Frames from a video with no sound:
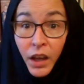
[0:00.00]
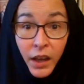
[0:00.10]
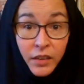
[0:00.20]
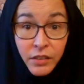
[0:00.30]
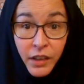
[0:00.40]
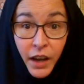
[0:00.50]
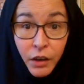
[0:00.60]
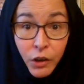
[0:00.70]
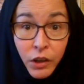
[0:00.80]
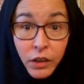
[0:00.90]
it's
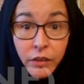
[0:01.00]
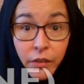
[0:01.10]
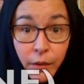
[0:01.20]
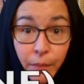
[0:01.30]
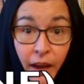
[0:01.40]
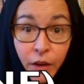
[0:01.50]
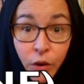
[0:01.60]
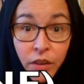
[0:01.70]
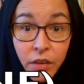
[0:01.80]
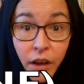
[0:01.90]
not called the
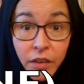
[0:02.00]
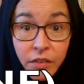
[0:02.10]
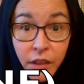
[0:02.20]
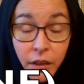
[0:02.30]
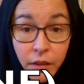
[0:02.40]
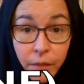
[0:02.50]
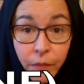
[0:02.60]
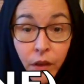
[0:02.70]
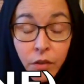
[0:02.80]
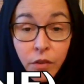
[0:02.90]
Pan-Orthodox Synod.
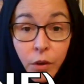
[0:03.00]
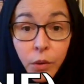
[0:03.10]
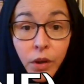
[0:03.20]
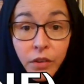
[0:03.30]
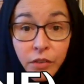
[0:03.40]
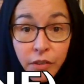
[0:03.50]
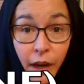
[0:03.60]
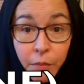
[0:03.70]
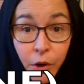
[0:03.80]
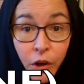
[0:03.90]
So
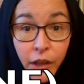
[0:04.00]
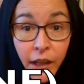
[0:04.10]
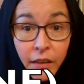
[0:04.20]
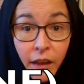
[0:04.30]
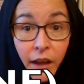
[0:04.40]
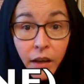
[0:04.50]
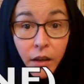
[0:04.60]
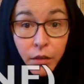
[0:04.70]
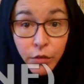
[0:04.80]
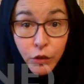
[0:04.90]
stop calling it that
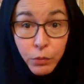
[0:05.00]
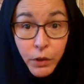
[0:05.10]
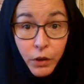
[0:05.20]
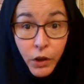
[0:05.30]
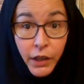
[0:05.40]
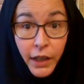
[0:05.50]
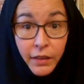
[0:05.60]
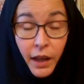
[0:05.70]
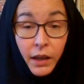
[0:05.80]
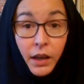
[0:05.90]
if you've been calling
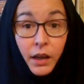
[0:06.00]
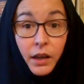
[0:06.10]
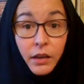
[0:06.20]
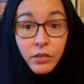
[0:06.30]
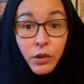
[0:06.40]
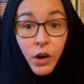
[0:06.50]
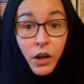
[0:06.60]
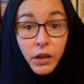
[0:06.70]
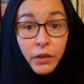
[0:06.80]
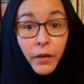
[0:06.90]
it that. It is
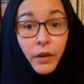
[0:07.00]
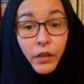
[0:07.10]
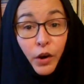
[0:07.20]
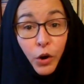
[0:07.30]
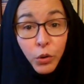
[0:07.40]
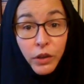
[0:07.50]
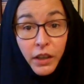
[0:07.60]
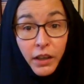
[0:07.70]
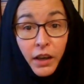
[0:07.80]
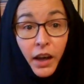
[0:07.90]
called the
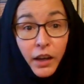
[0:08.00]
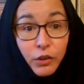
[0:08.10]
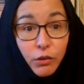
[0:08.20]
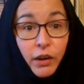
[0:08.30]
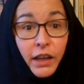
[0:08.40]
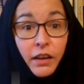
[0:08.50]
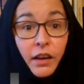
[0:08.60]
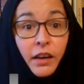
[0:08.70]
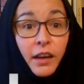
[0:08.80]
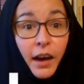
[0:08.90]
Holy and Great
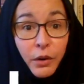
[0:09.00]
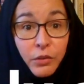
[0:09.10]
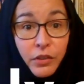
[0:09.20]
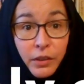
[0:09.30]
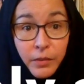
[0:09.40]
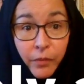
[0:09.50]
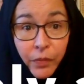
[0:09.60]
Council.